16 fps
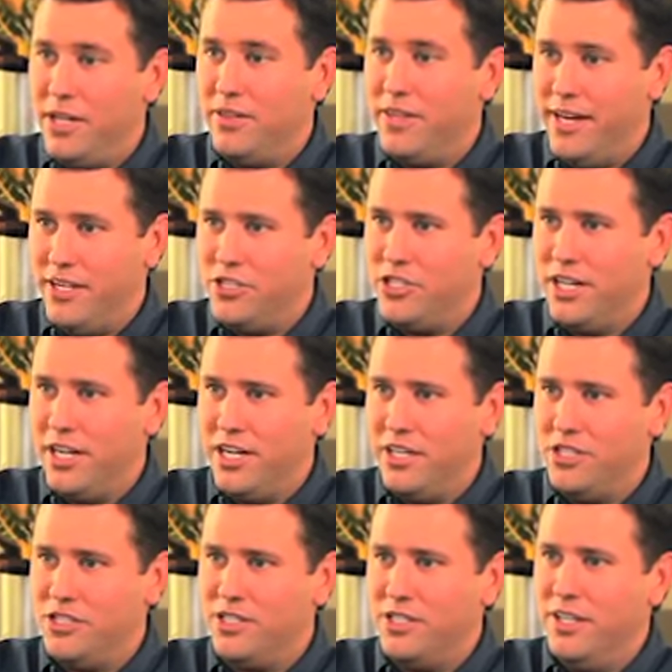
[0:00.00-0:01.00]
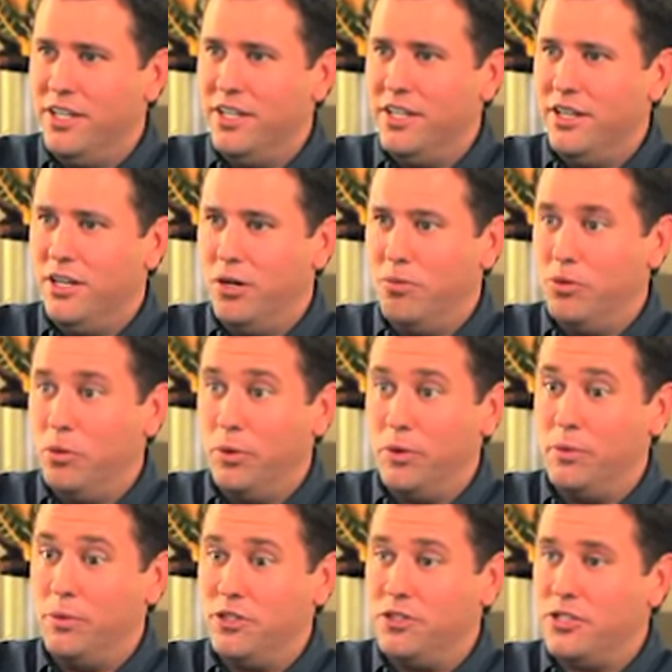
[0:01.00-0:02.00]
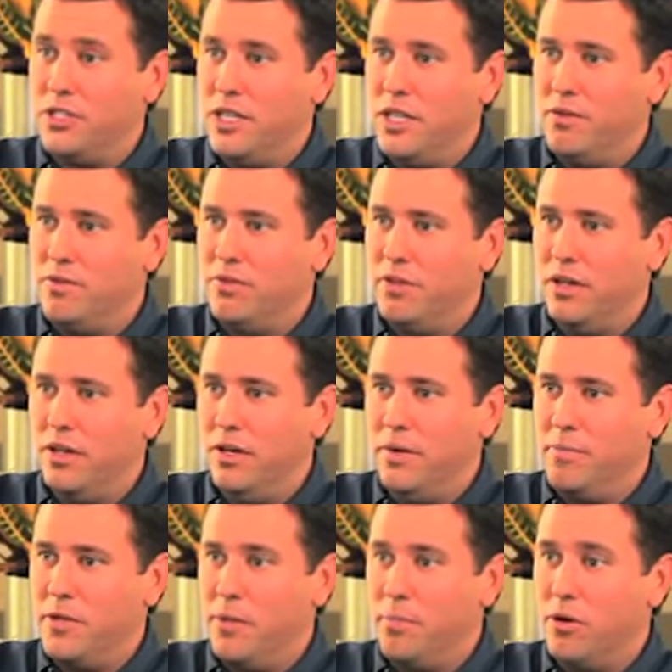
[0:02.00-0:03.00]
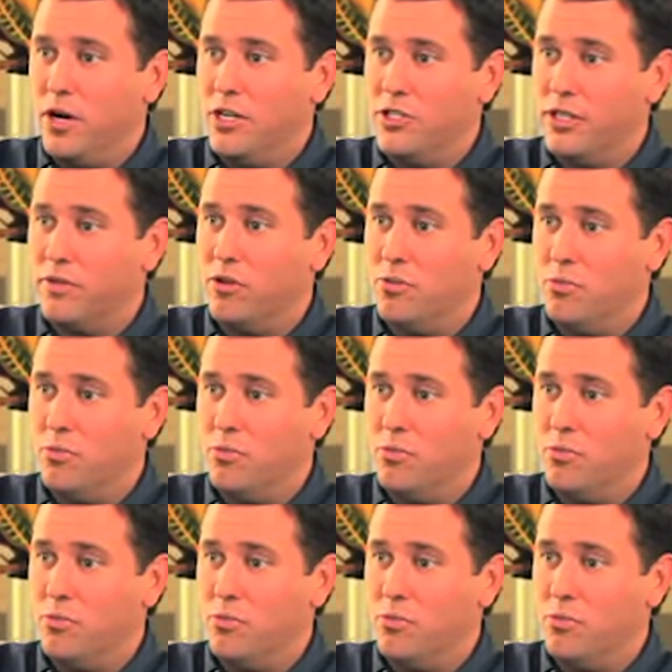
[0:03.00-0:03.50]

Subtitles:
that change when we receive a project from